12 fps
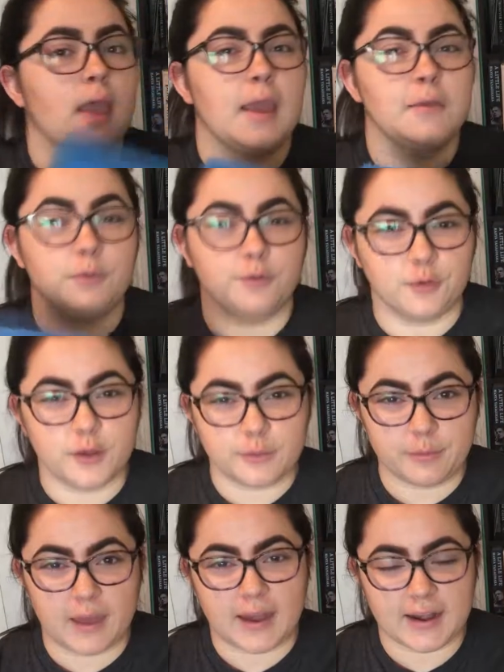And before you
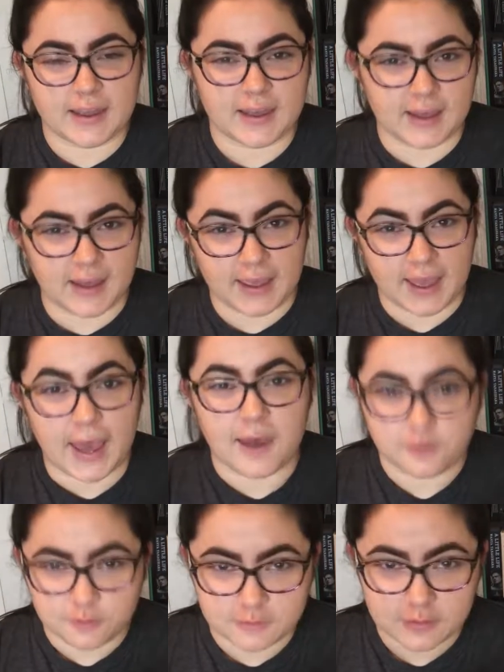panic, I
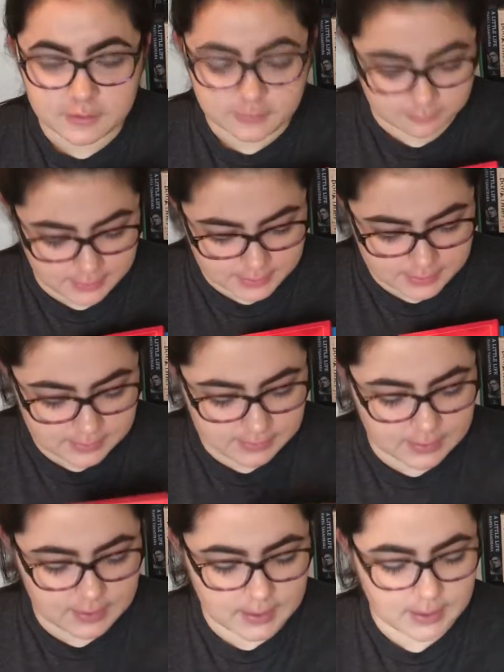have read
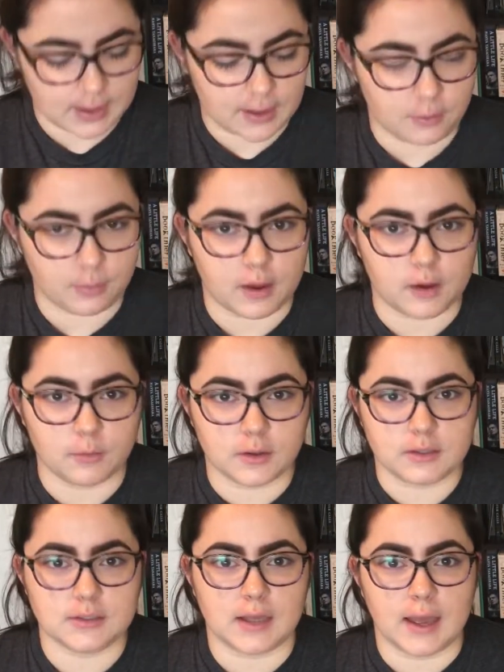the Harry Potter
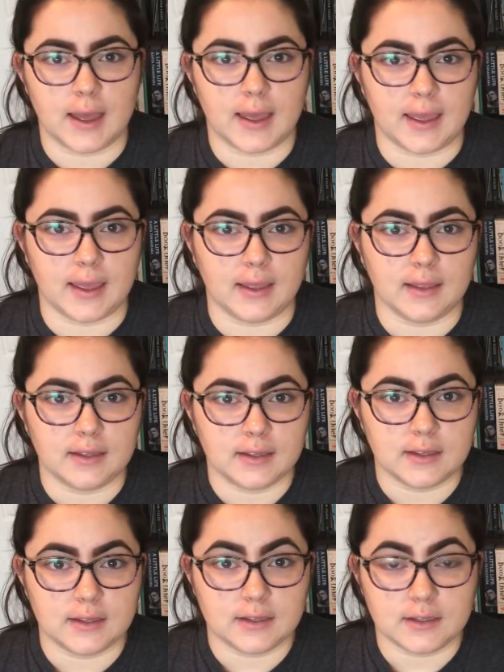books. I
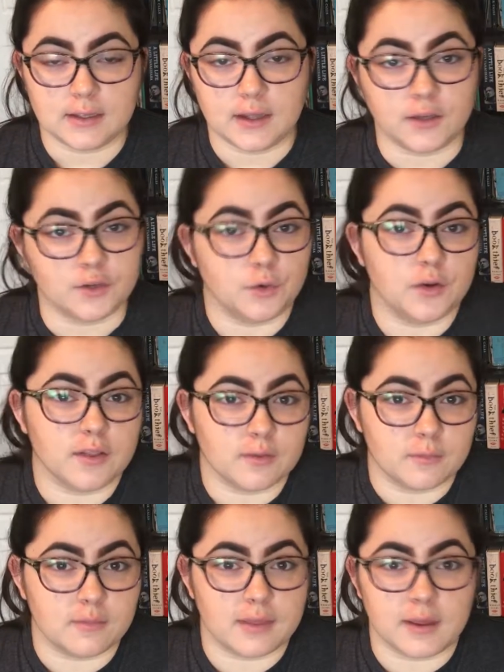adore
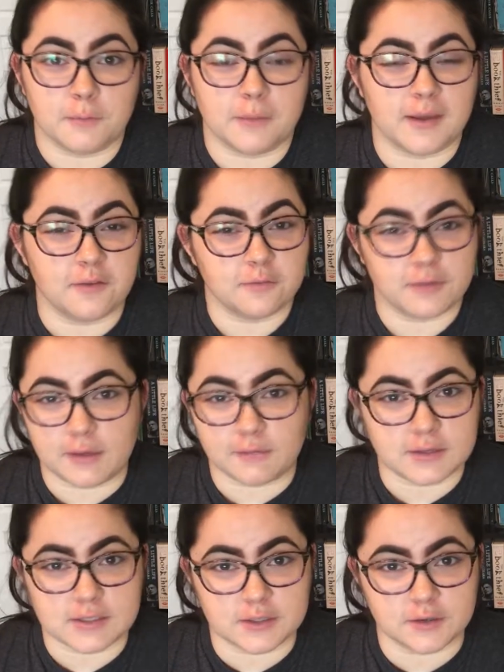them. They're my
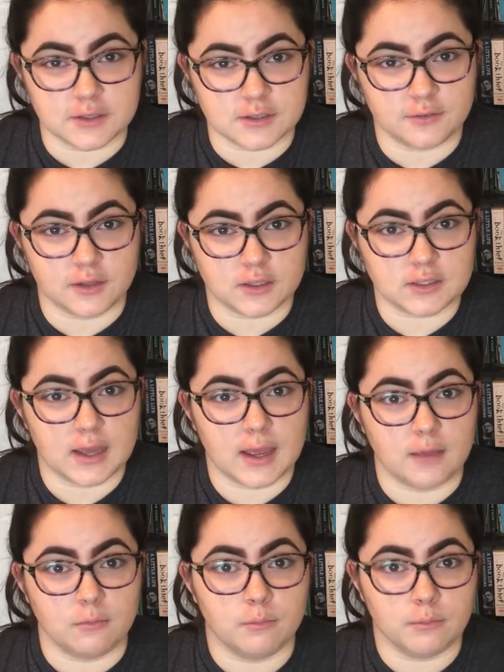favorite series of all
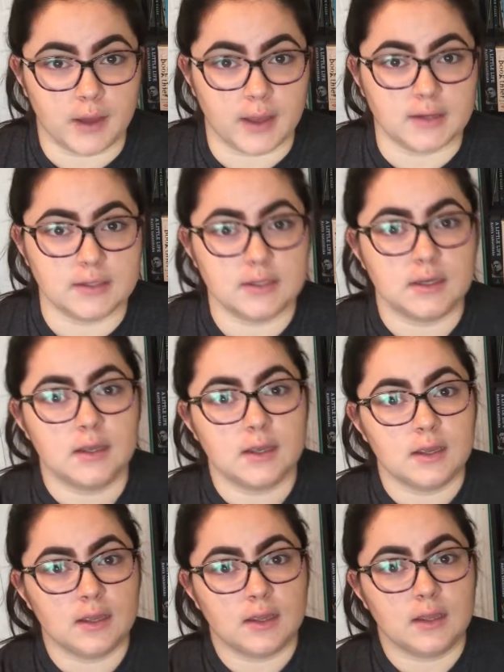time, but
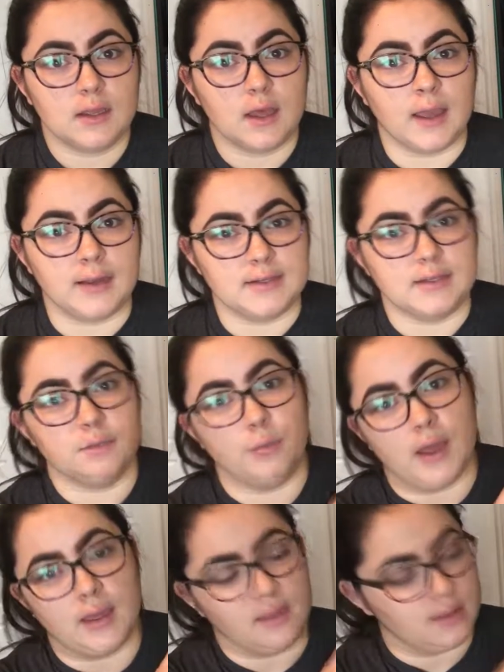I did buy